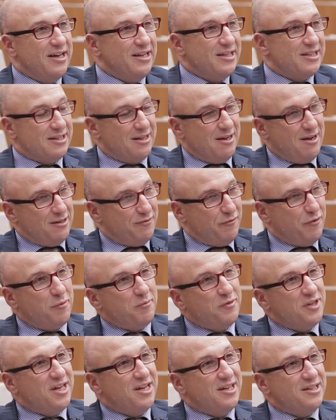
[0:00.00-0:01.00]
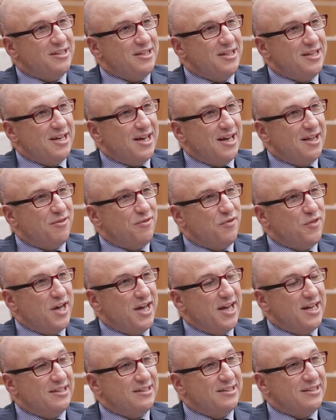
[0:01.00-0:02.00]
it starts from the idea
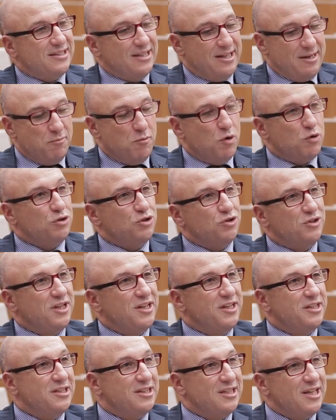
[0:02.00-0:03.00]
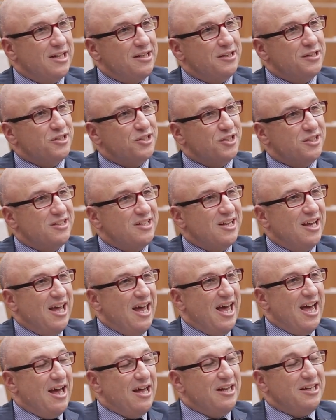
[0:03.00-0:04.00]
that emotional
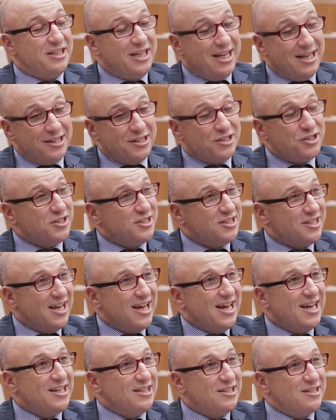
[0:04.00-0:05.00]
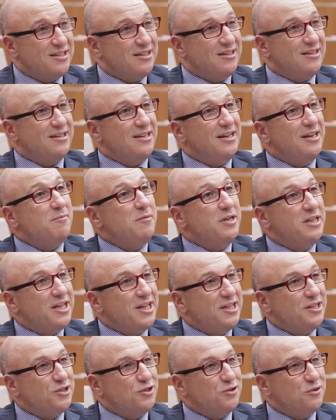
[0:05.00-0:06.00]
intelligence has a
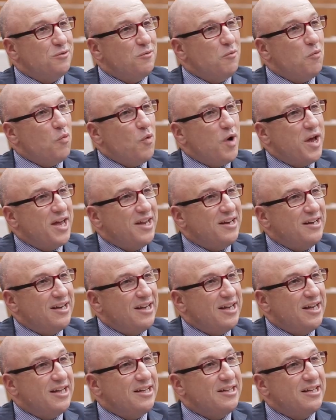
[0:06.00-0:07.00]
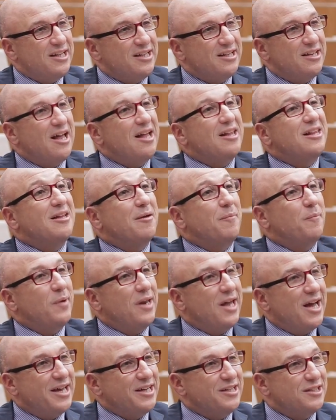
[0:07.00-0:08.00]
limitation when it
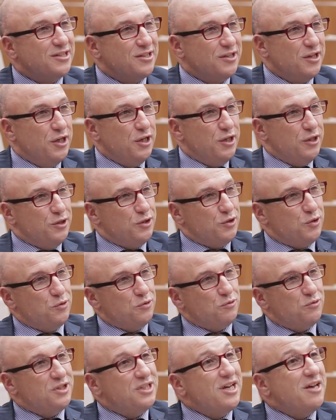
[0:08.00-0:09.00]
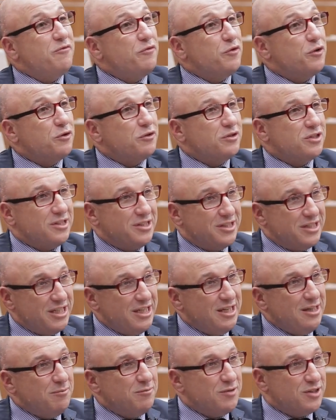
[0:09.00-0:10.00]
applies to diverse
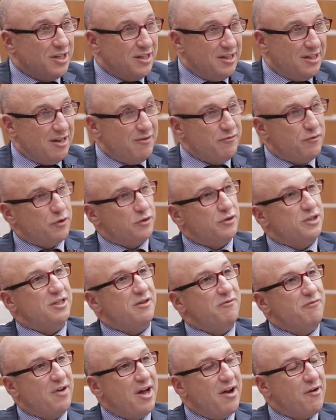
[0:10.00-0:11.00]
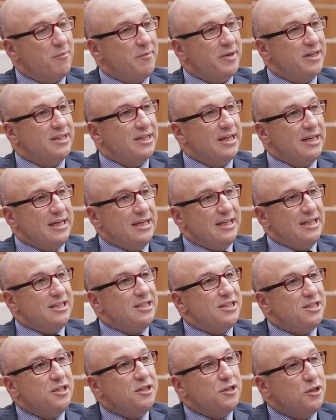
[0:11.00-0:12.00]
teams and diverse environments.
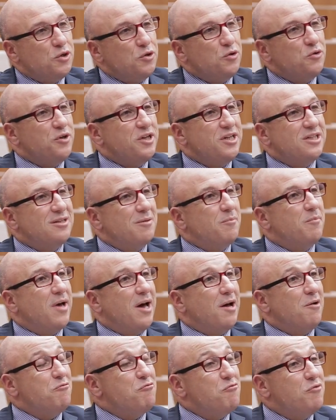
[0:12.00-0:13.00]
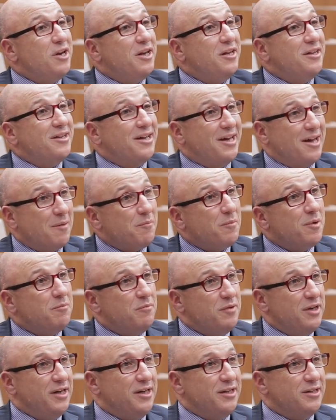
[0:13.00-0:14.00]
CQ is about really the
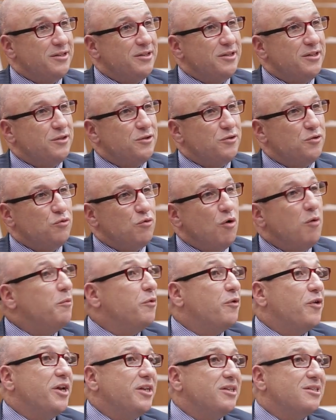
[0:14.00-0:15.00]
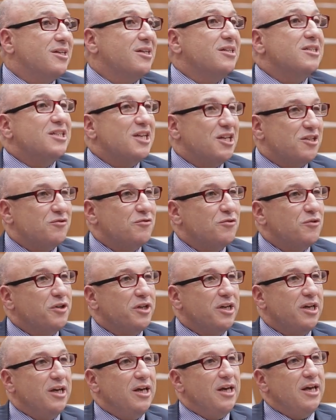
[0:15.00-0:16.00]
capability to operate
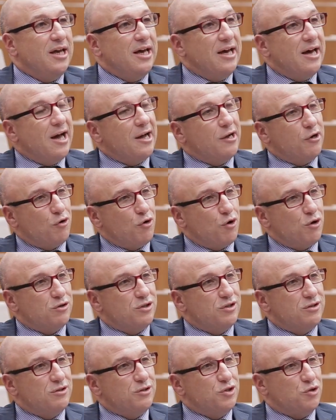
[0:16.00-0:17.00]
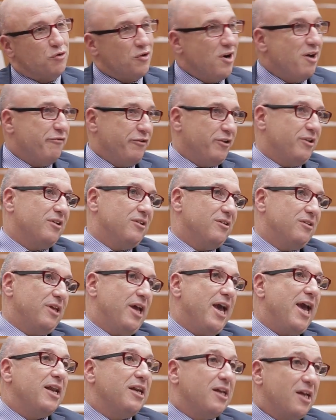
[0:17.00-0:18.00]
successfully across
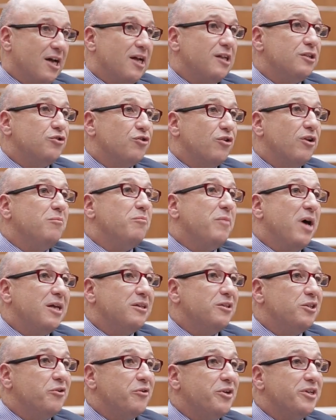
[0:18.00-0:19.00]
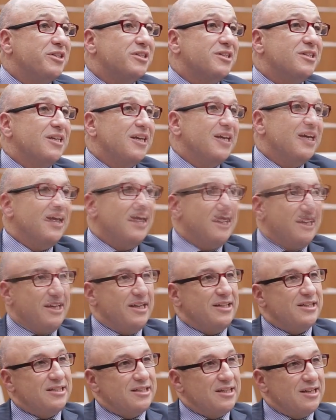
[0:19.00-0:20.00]
geographical and cultural boundaries.
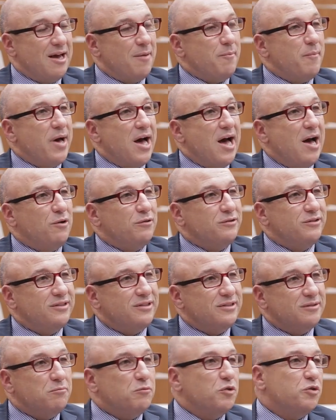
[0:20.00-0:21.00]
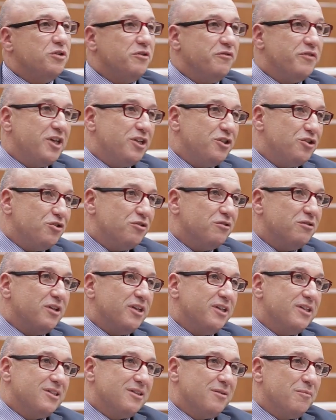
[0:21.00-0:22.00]
It's about
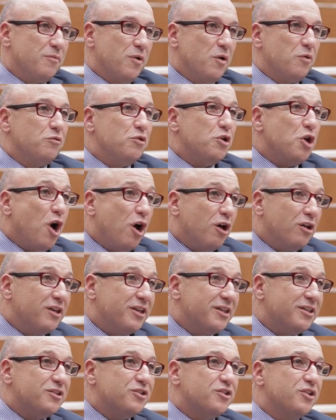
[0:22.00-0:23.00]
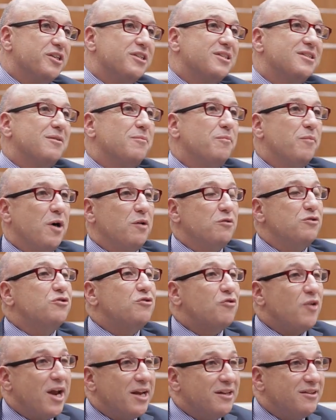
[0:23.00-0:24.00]
motivation, it's about knowledge, it's about
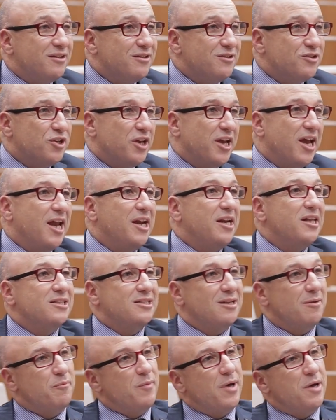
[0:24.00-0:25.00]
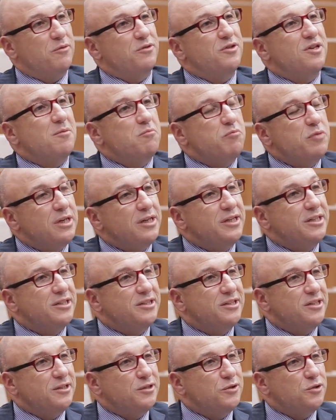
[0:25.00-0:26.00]
strategy, and it's about the
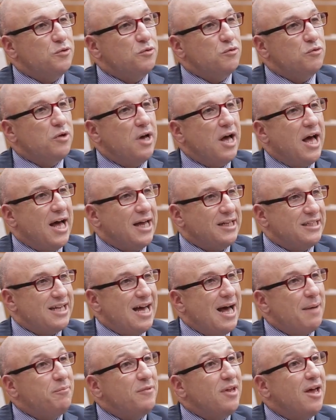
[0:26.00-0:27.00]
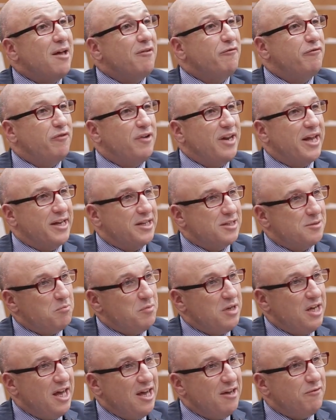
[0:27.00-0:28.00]
ability to adapt and flex
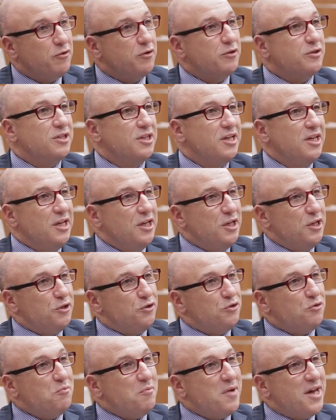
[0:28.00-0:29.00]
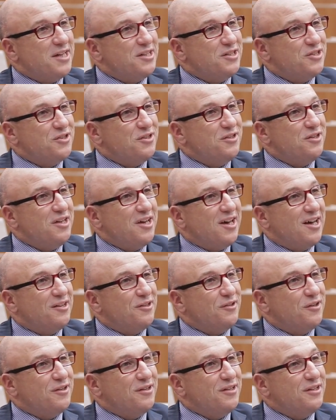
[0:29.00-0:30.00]
behaviors to match the
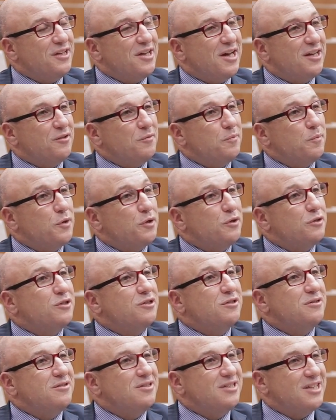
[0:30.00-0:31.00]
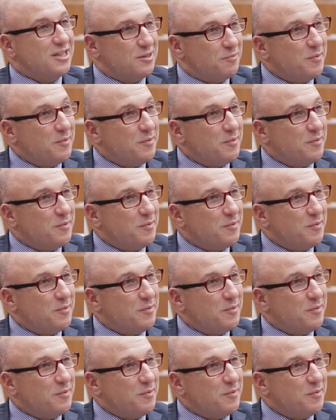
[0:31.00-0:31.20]
other person's